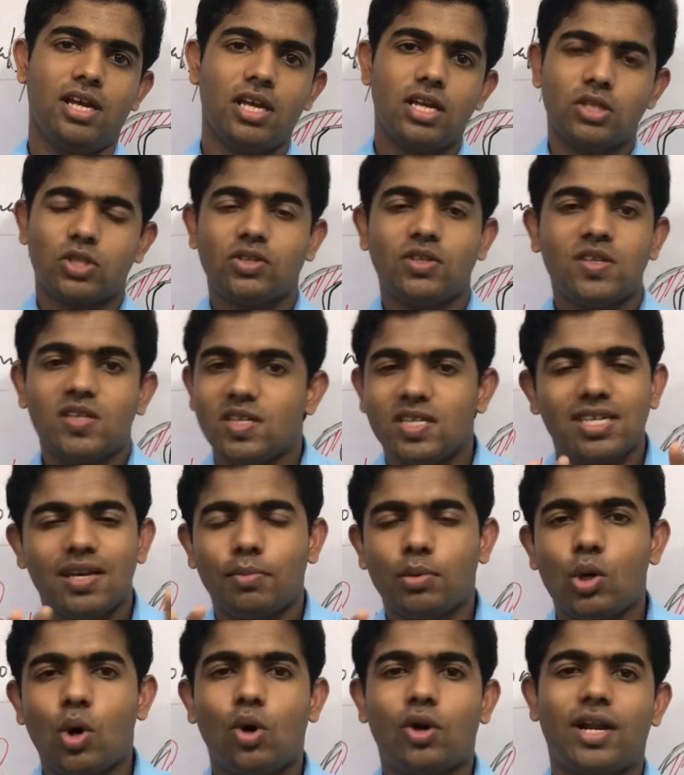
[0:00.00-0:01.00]
So this is some
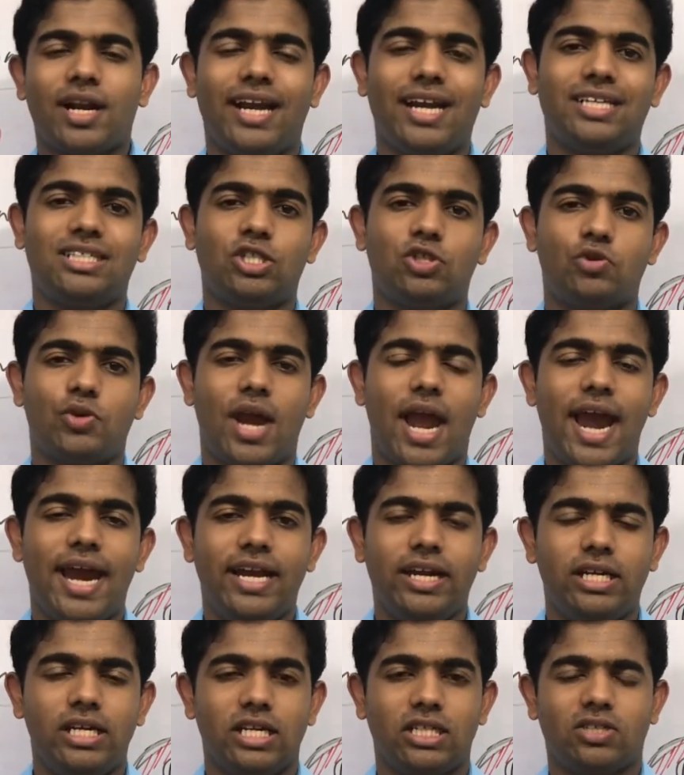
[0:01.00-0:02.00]
contradictory
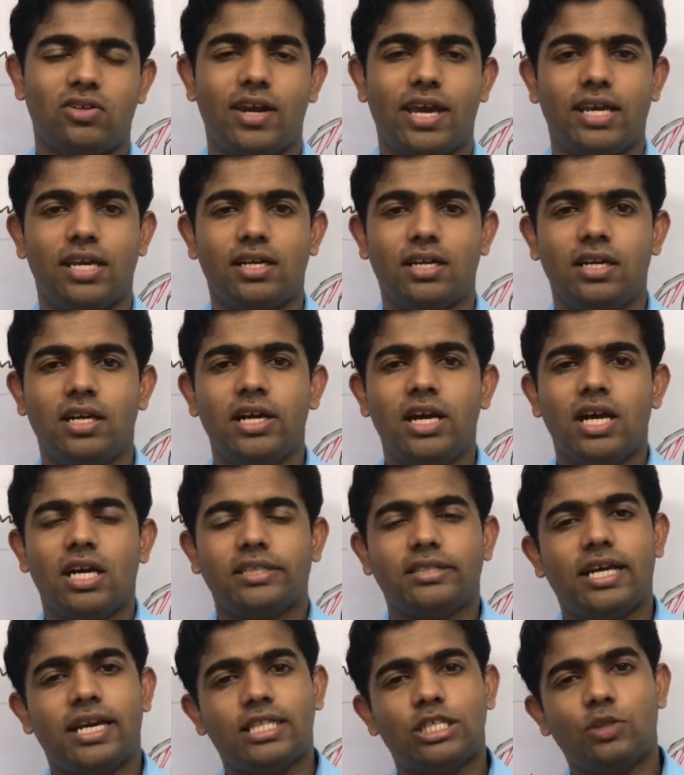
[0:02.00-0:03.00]
ideas like uh,
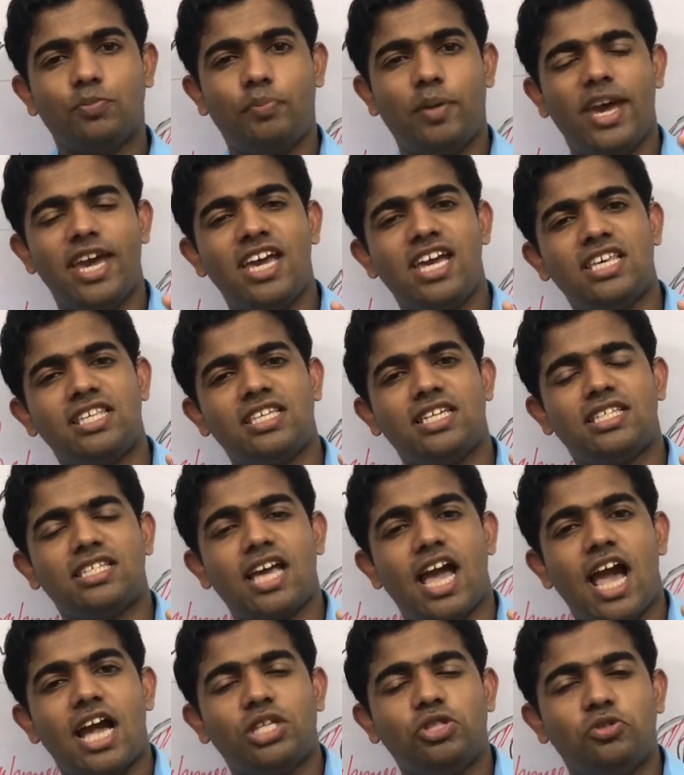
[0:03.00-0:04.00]
the space is
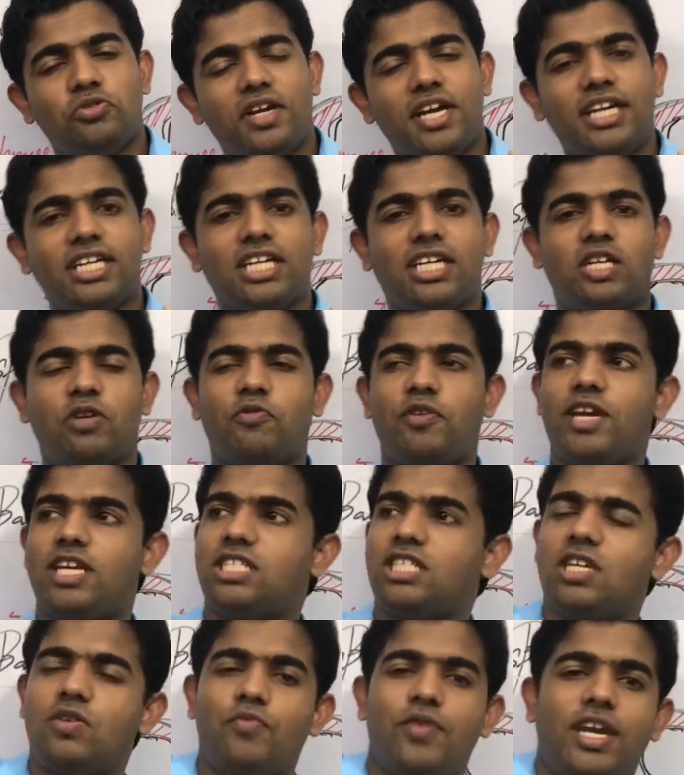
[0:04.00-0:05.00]
actually
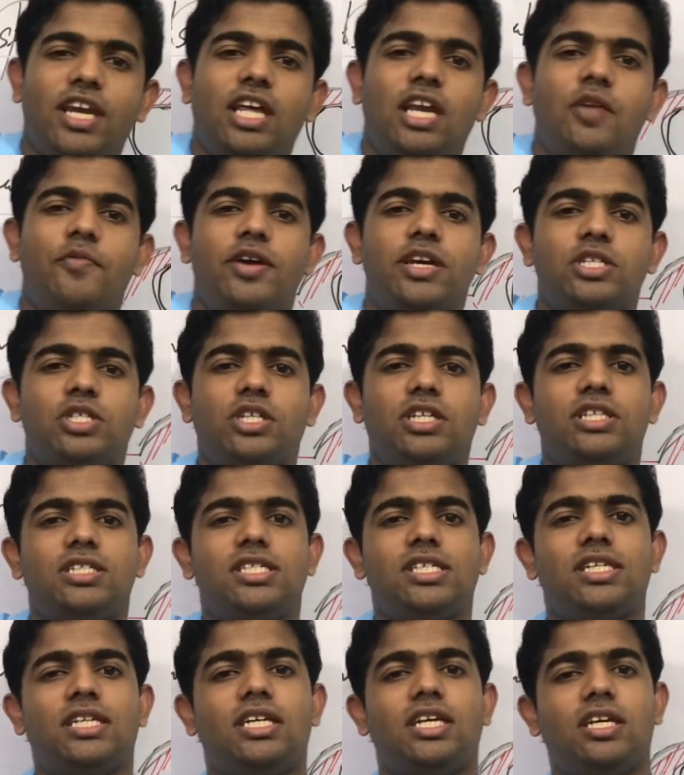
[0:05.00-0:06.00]
decreasing when elevation is
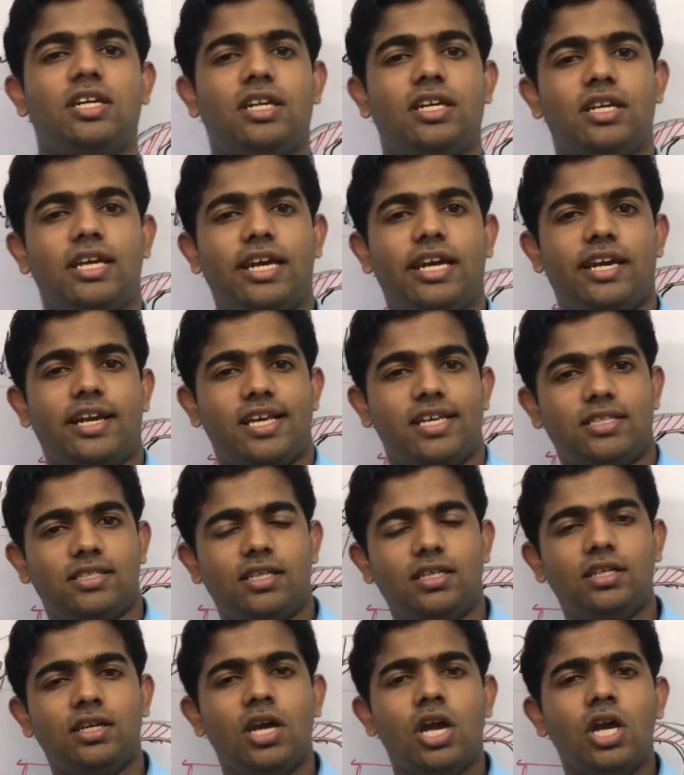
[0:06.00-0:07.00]

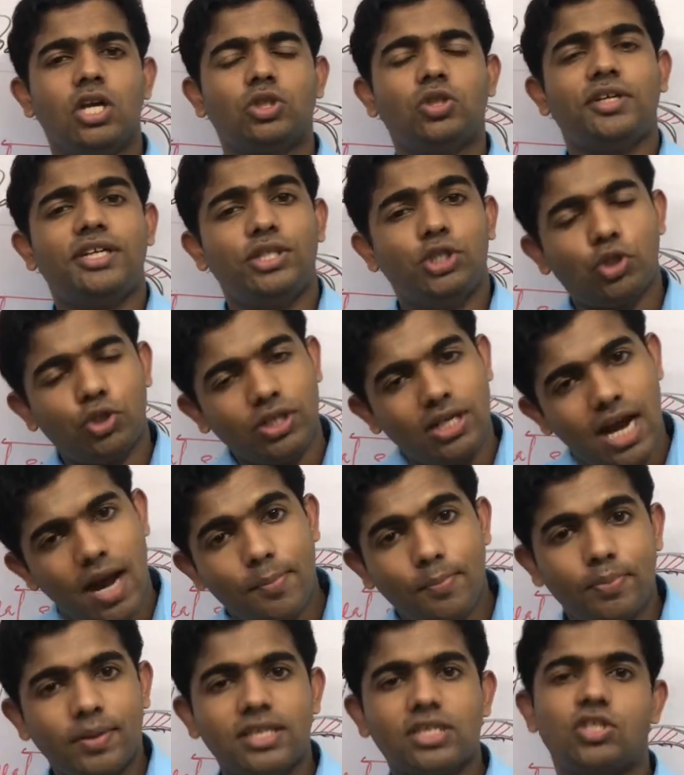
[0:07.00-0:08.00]
increasing. So it should
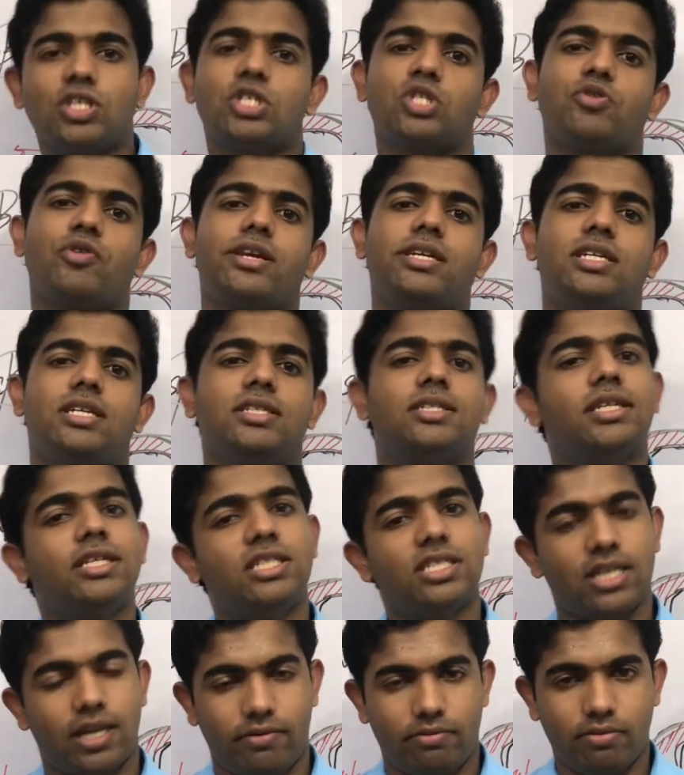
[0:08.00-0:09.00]
compress the structures
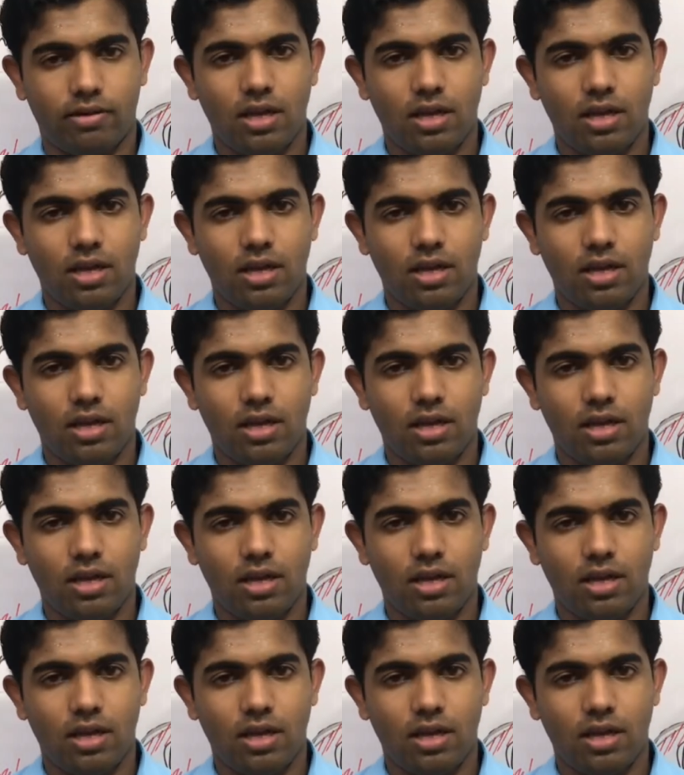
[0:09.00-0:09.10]
itself.